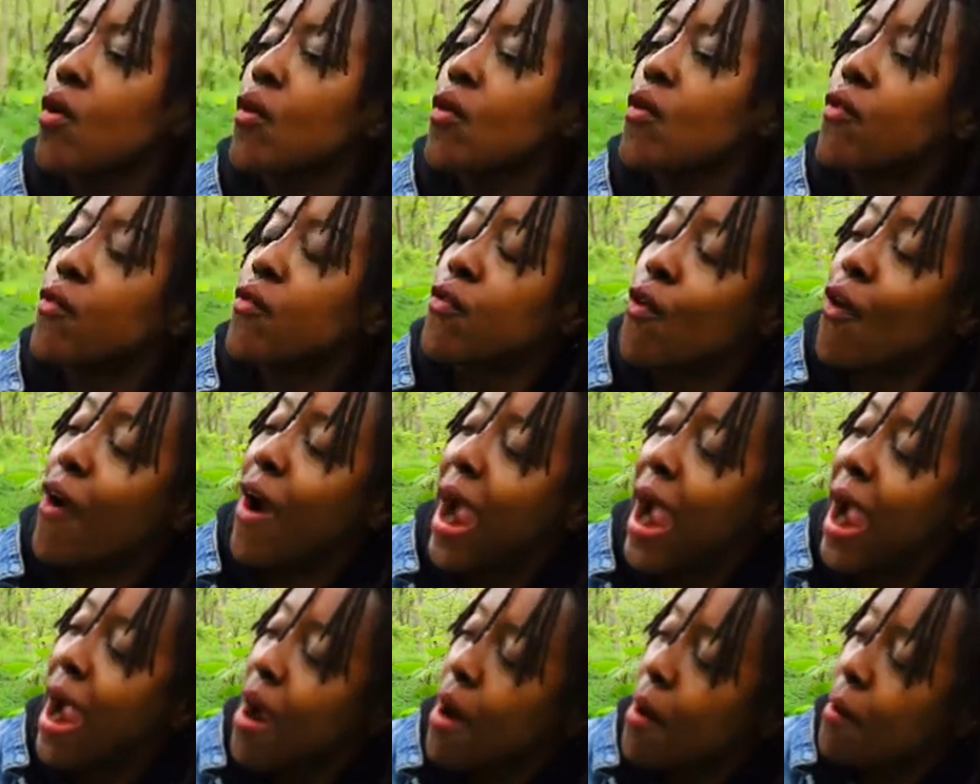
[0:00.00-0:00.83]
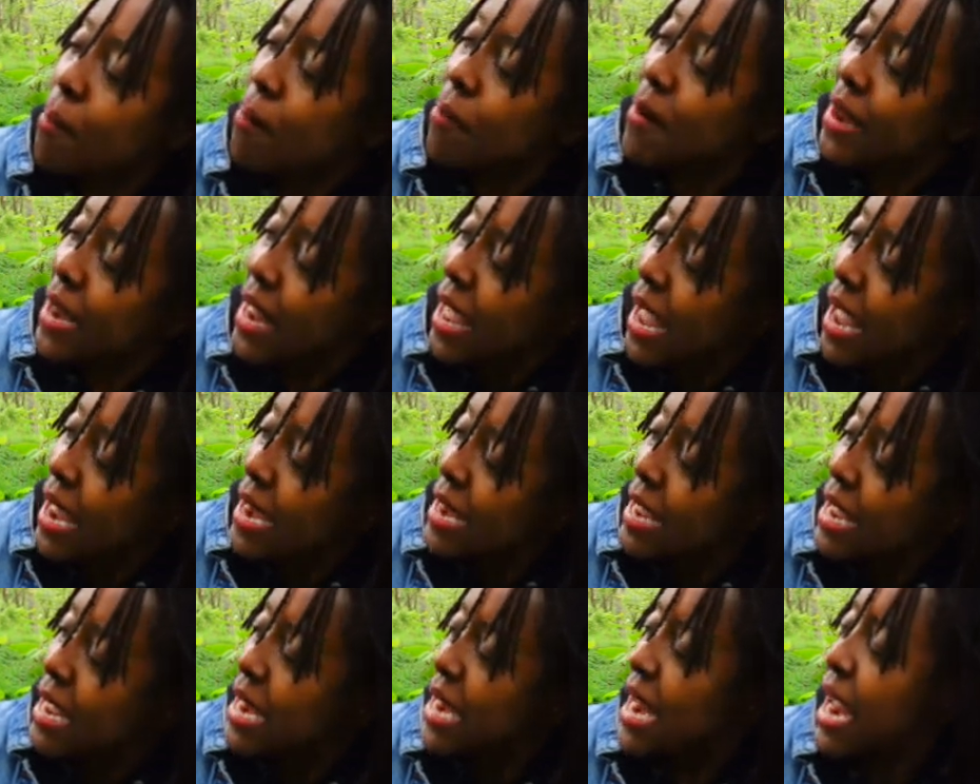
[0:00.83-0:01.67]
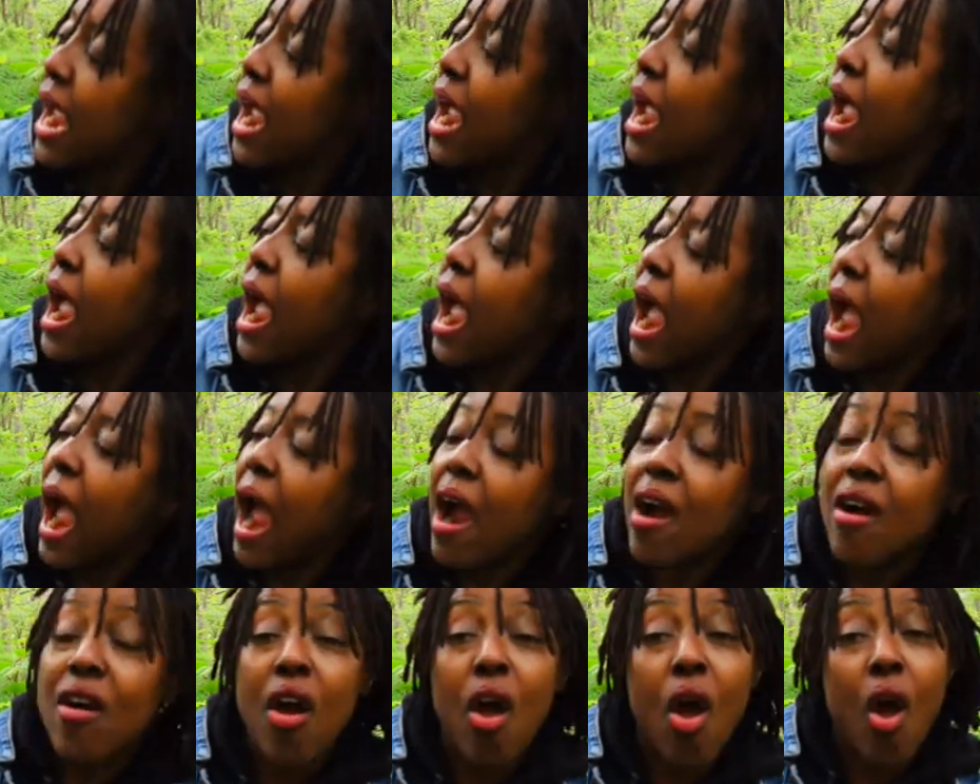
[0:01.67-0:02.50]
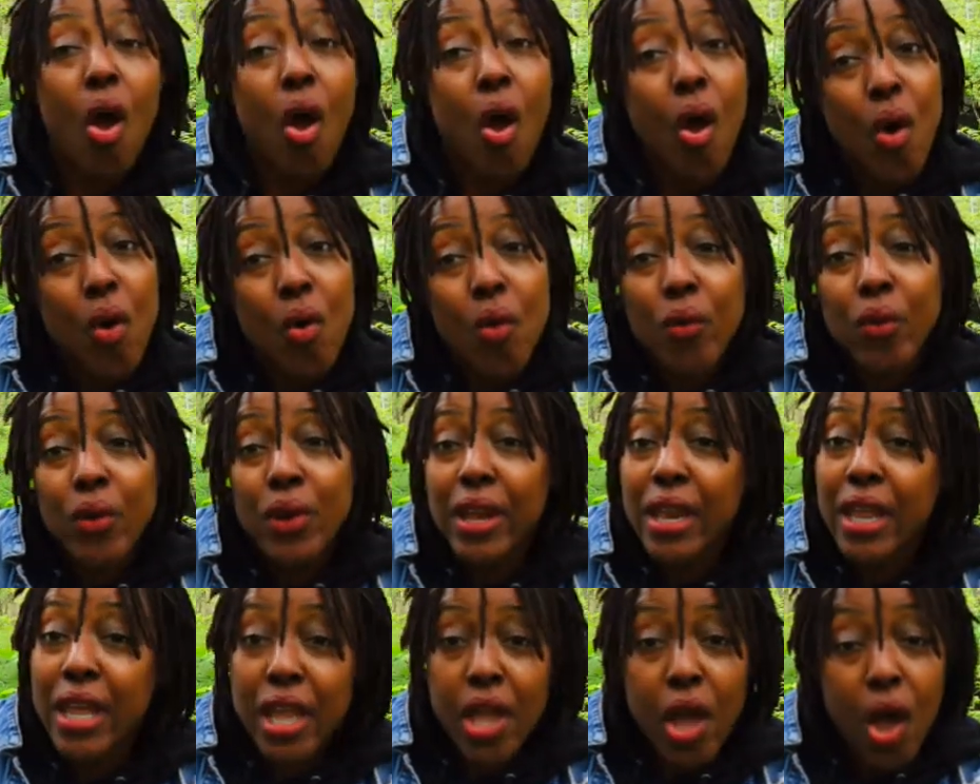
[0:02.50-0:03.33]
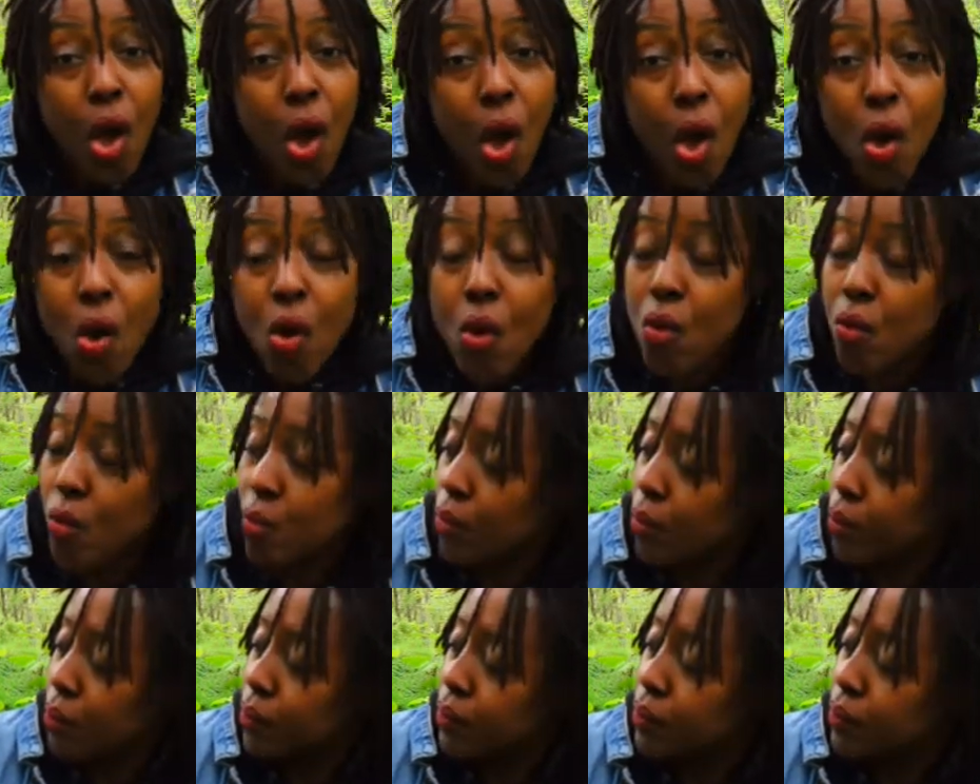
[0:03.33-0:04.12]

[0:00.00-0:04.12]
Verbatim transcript: For our planet, our only home.